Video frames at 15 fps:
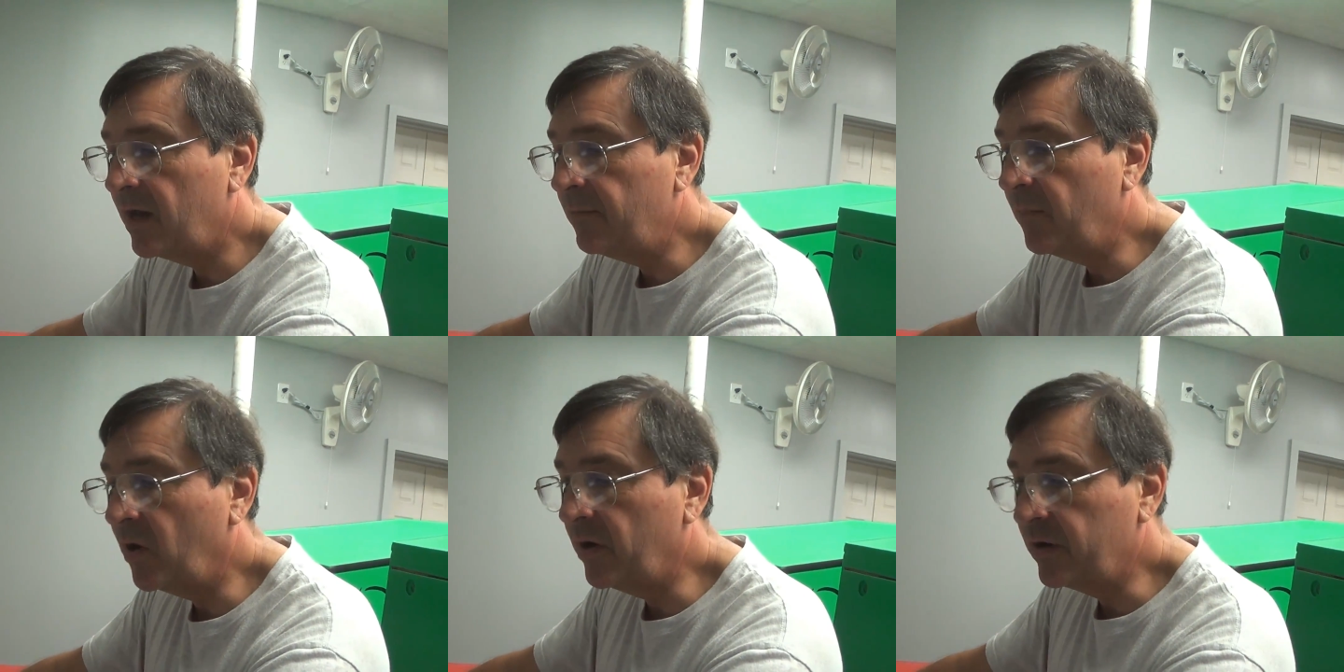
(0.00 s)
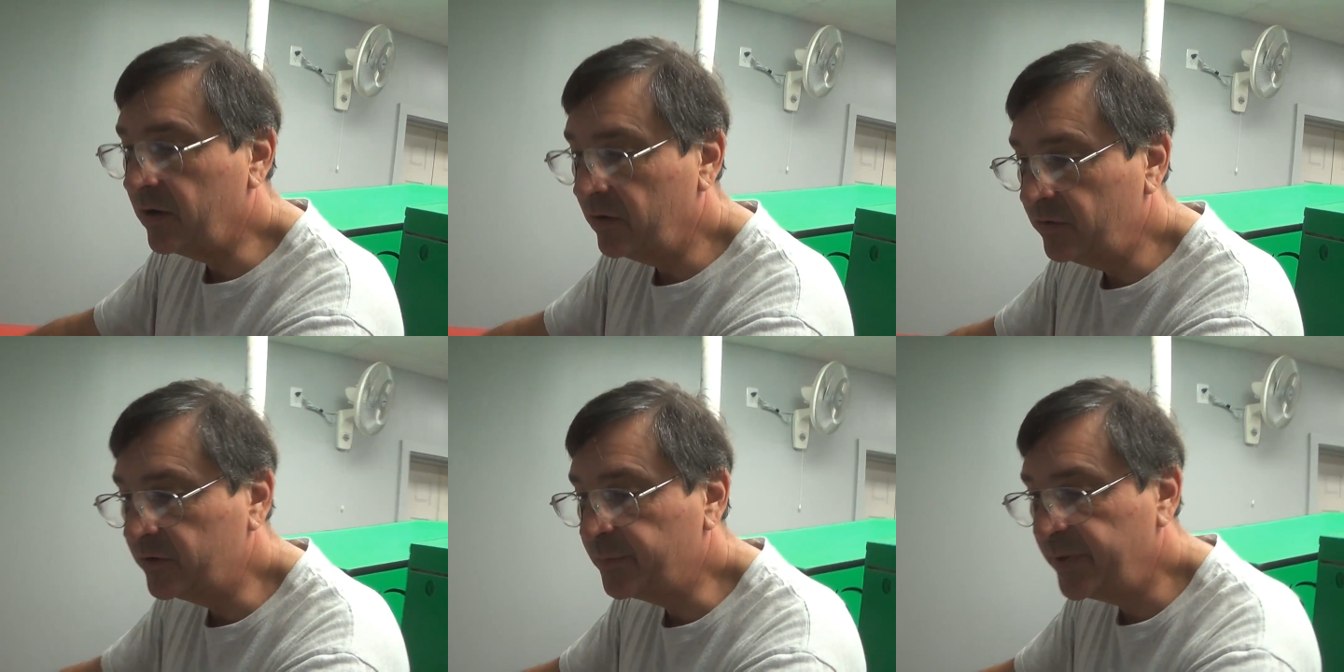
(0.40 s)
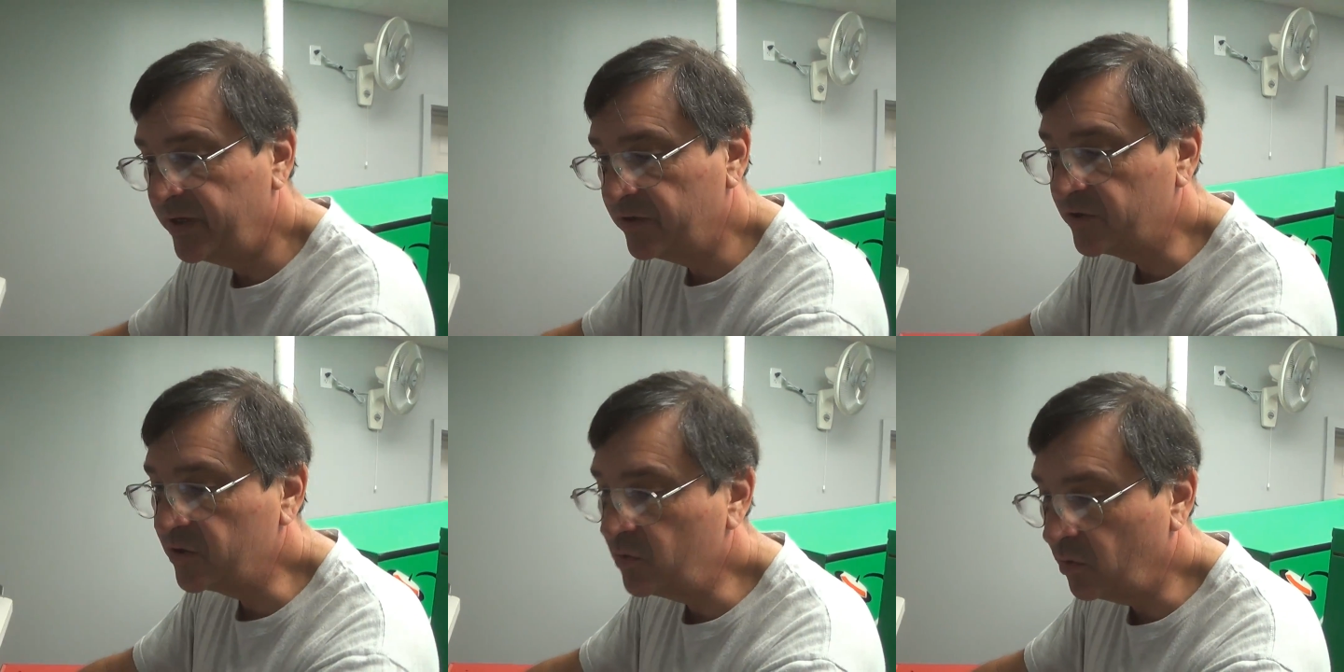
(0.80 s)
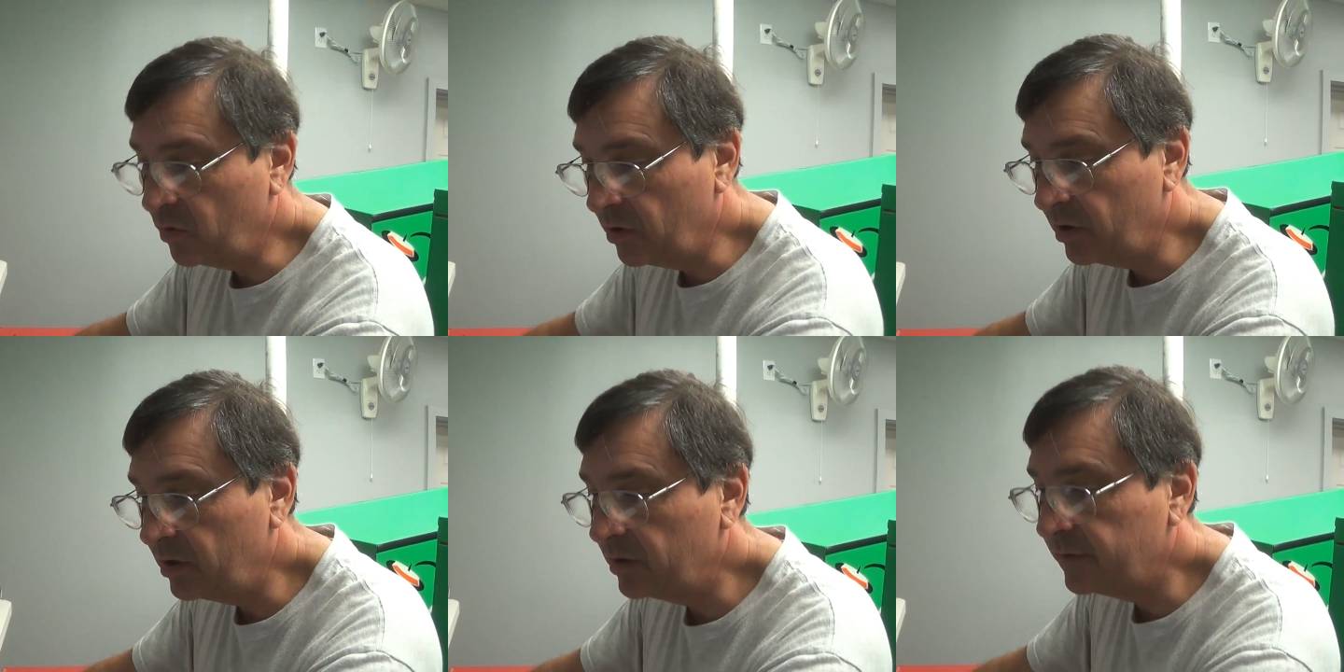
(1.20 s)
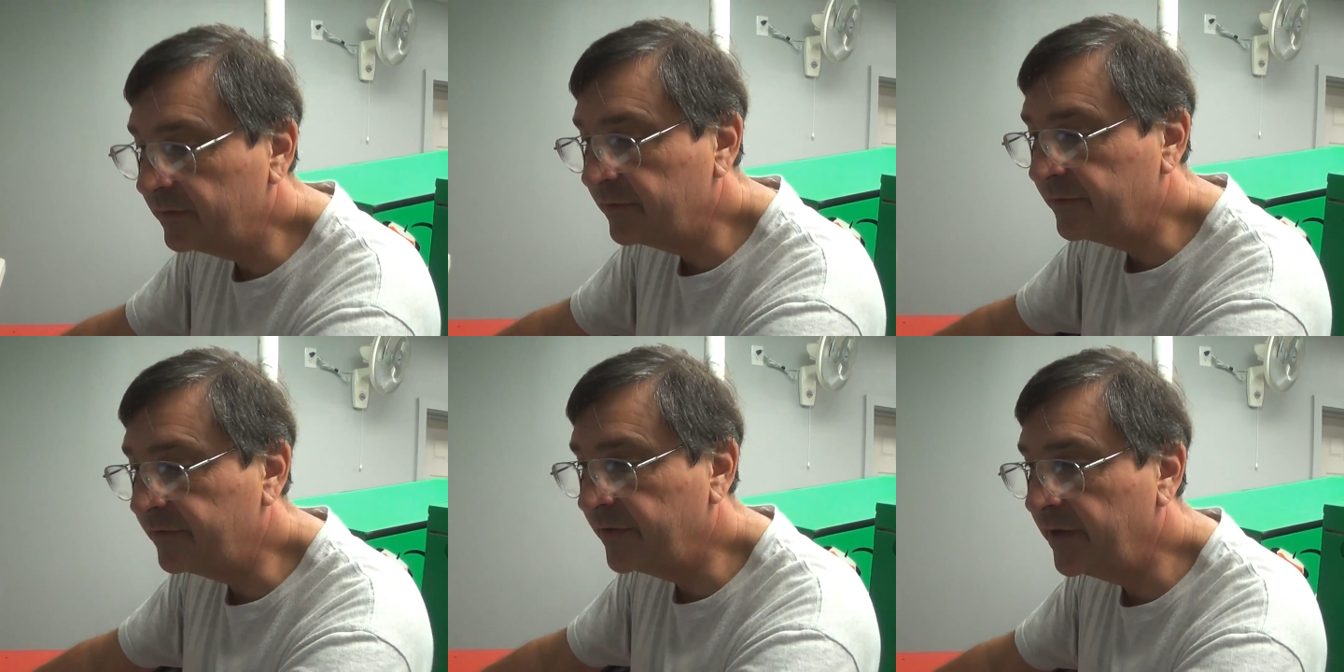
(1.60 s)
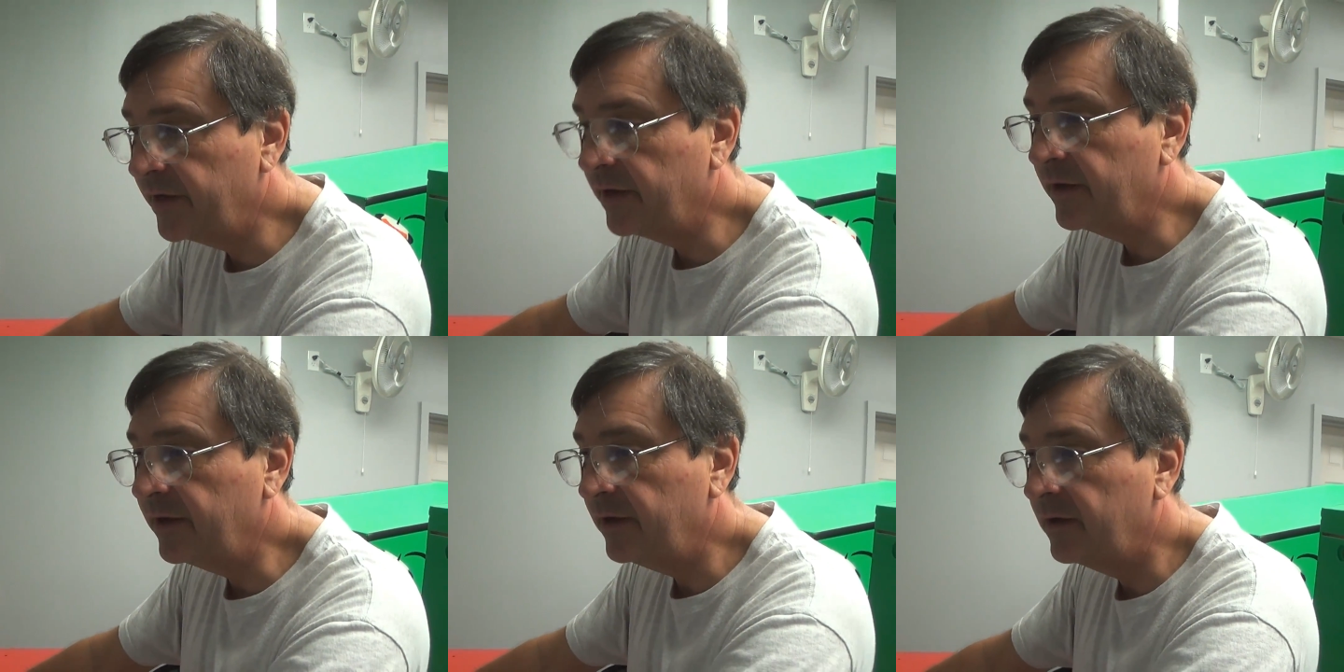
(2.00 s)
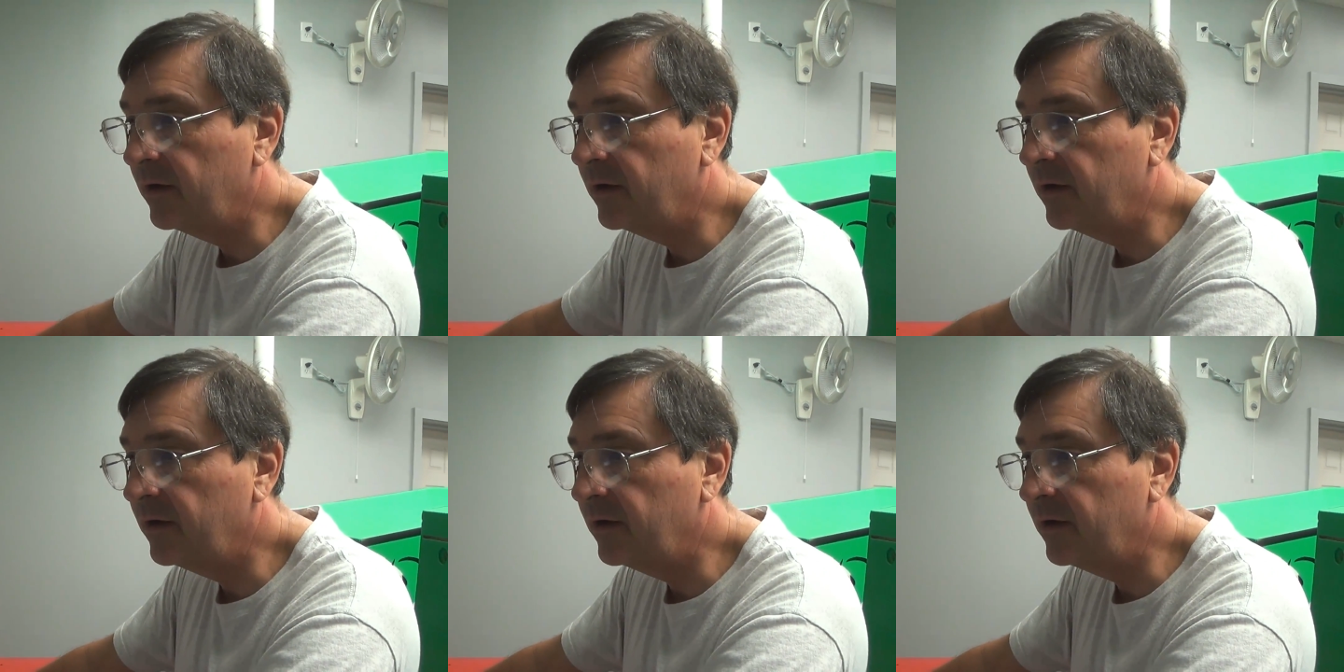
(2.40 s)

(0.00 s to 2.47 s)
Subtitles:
You've got Marco's Pin Score thing.